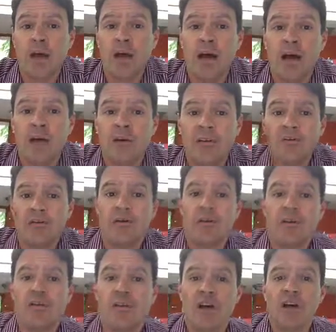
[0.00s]
And so what
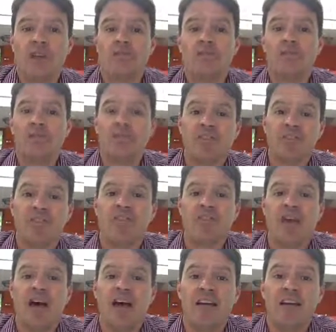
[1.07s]
we've done is we've
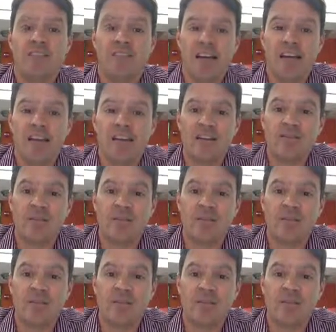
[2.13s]
synthesized the ideas